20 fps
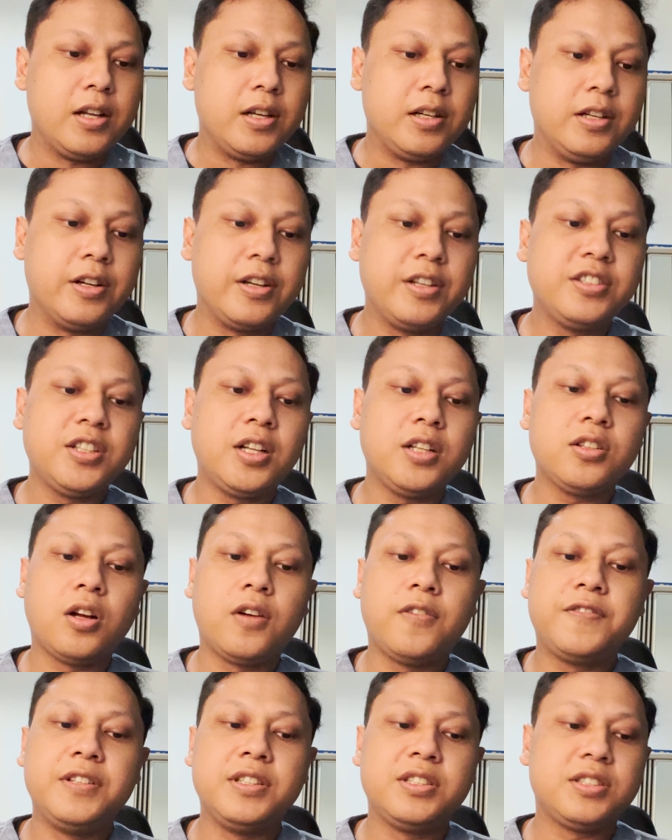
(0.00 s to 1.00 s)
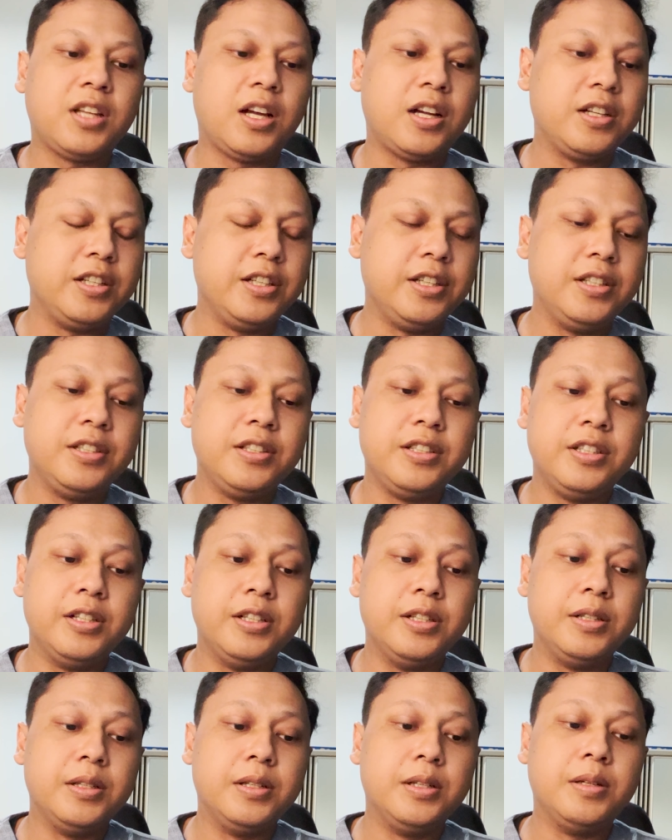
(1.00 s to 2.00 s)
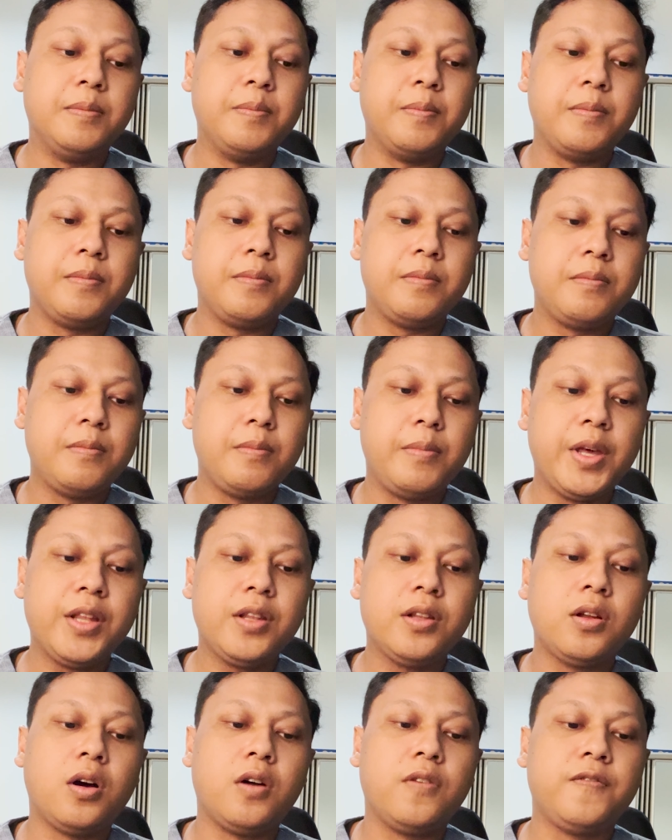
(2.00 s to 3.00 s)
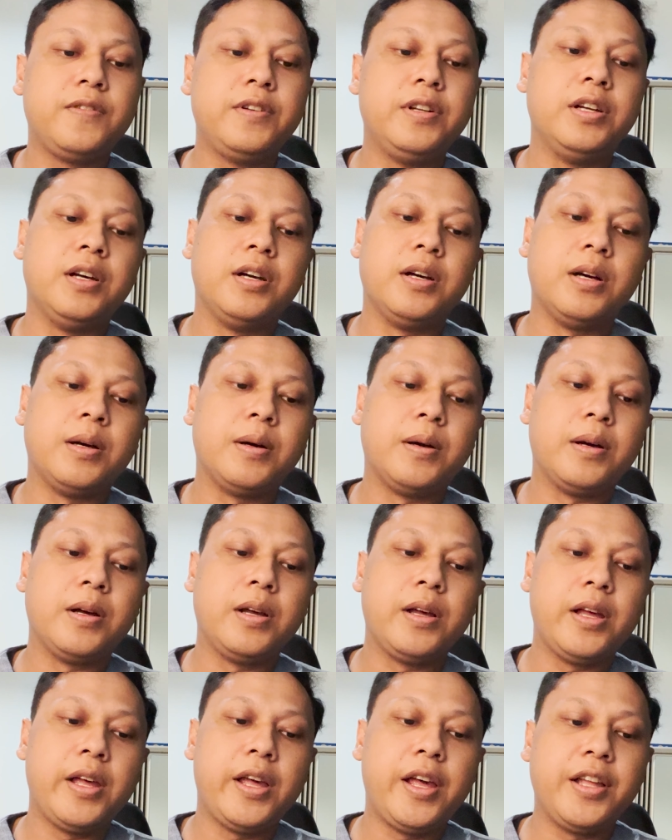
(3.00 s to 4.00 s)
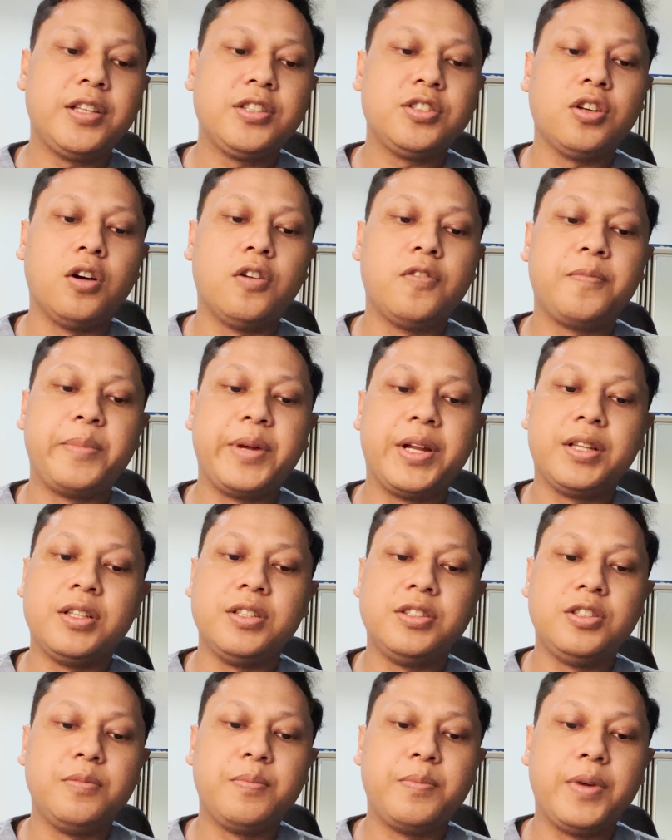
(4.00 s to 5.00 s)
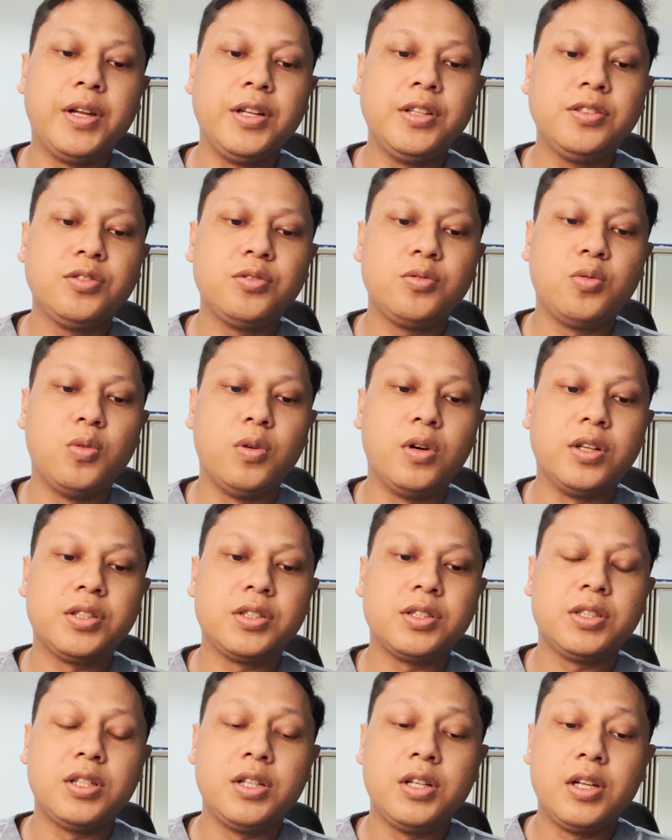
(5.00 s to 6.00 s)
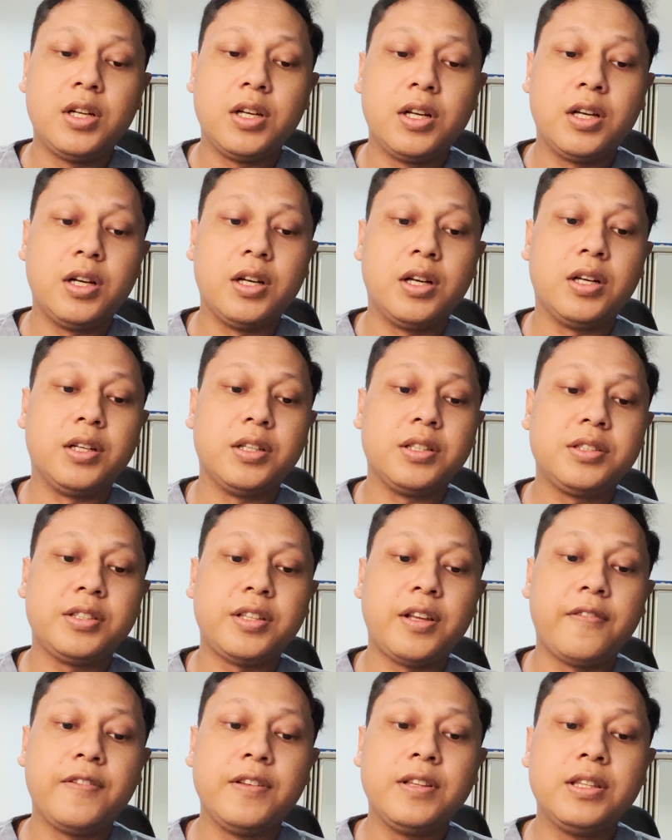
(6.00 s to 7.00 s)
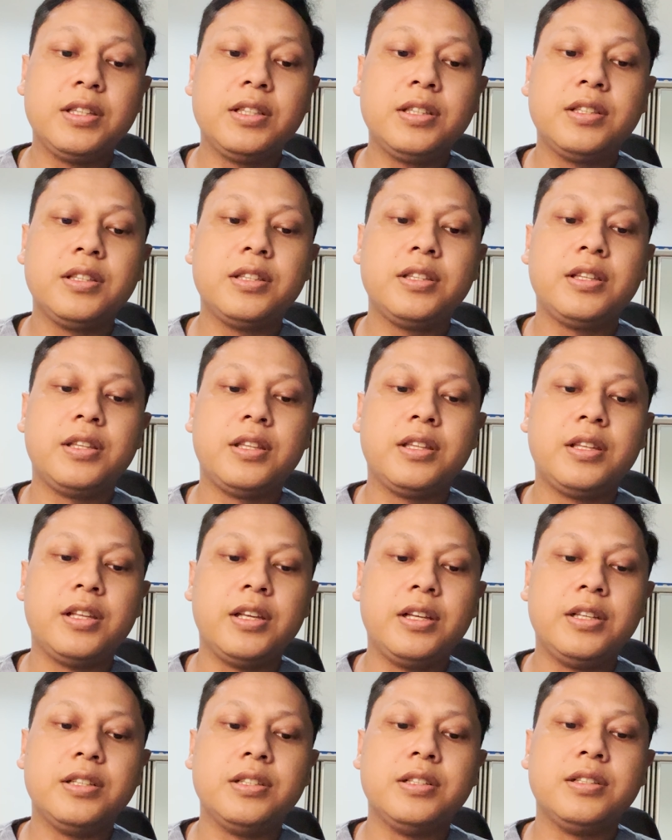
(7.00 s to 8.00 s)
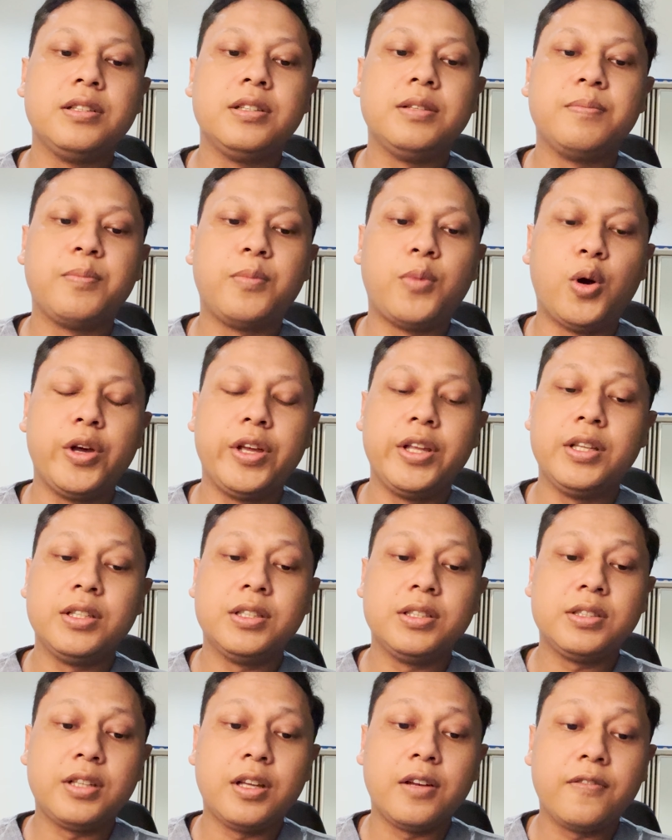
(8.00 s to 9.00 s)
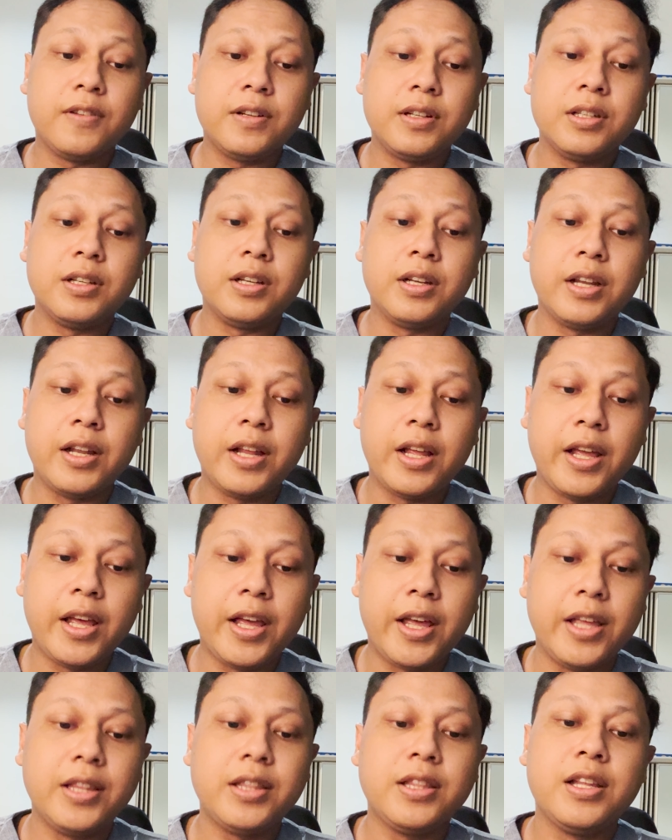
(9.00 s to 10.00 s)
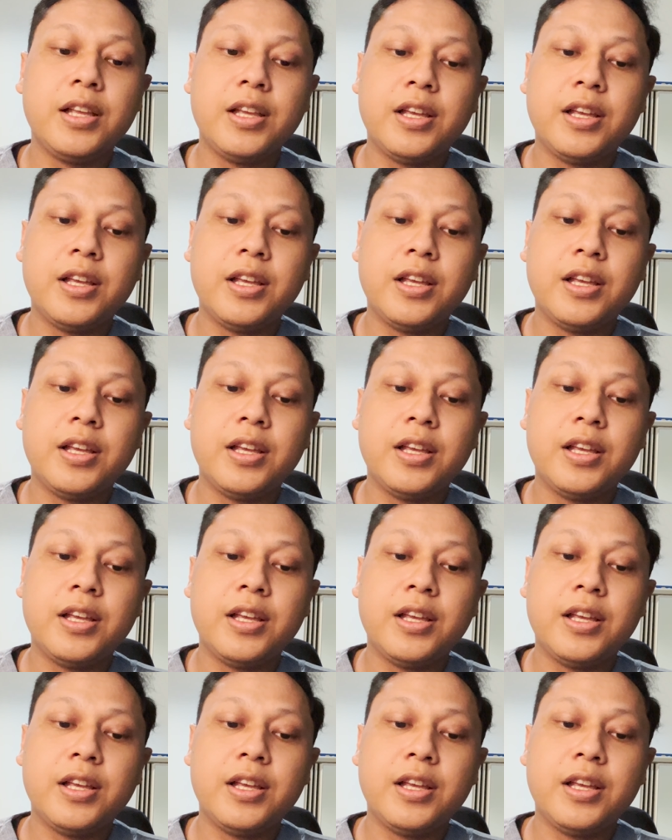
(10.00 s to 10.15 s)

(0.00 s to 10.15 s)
The result of this study, the mean of the age of participants was Uh, seventeen point seven eight